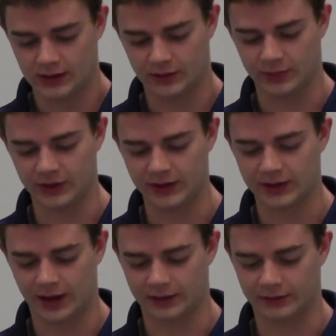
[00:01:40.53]

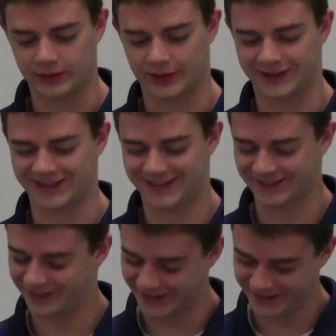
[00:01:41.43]
Competing
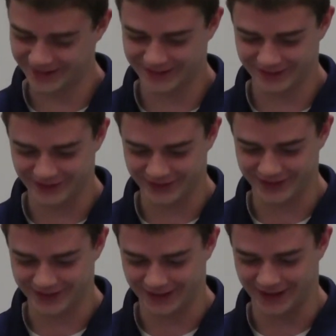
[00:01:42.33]

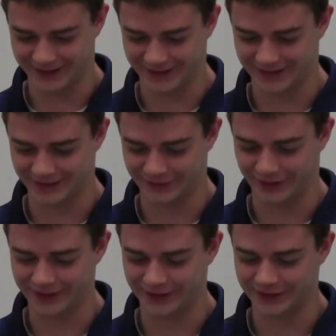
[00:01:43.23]
conflicting classes and
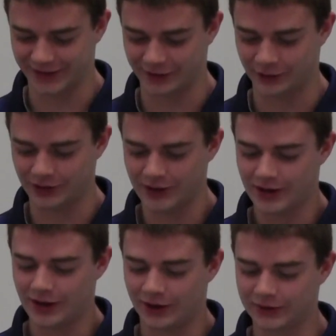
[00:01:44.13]
fighting in general
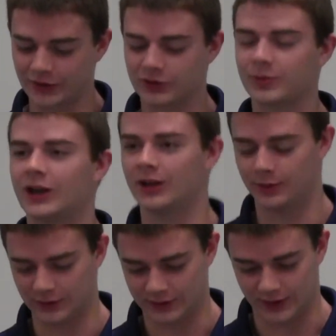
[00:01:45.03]
are social
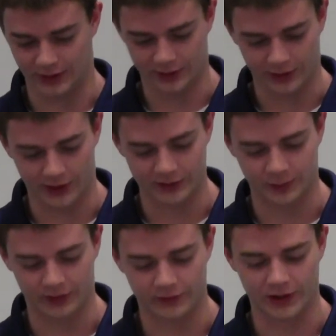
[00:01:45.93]
behaviors that are caused
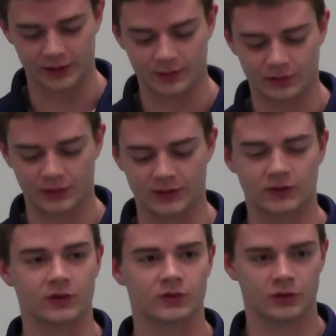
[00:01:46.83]
by fighting between
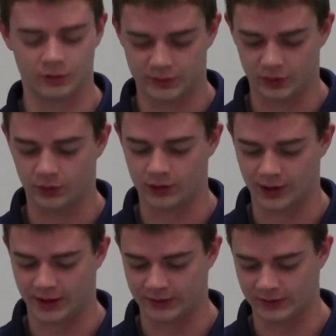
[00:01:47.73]
social groups or
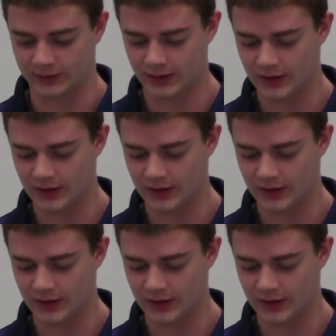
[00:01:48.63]
classes.